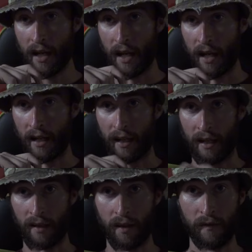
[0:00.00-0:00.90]
I
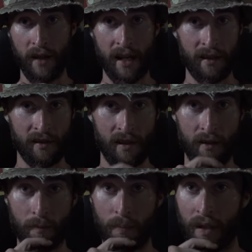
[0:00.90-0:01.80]
love that. That's
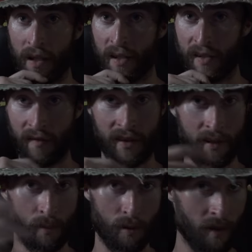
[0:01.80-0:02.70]
another plus.
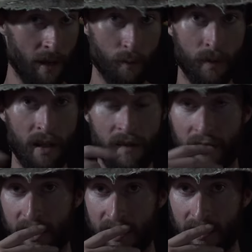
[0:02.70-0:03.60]
Everything's programmable,
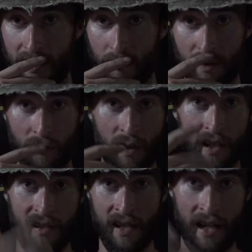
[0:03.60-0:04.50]
obviously, and with the
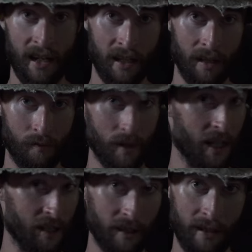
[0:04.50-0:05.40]
right tank and
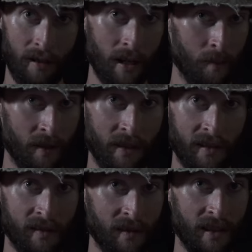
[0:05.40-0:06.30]
regulator, I mean,
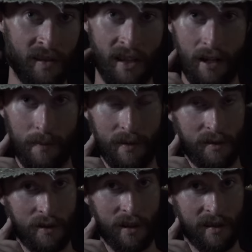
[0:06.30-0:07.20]
this setup
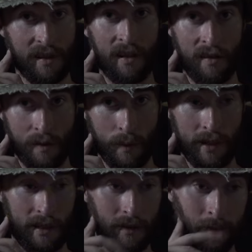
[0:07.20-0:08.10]
is just
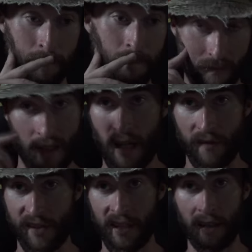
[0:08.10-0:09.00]
sweet.
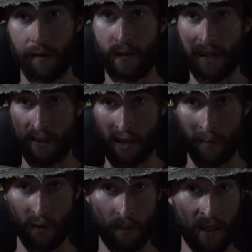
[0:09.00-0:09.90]
Obviously, I love the fact that it
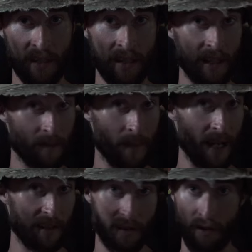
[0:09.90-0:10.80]
comes with a PTS
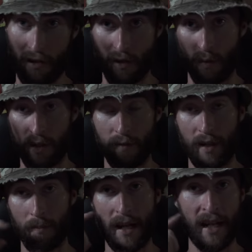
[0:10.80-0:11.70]
mag. It's a 120
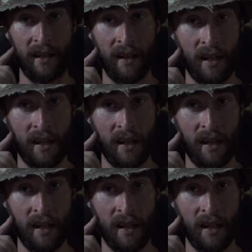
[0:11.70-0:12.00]
round mag,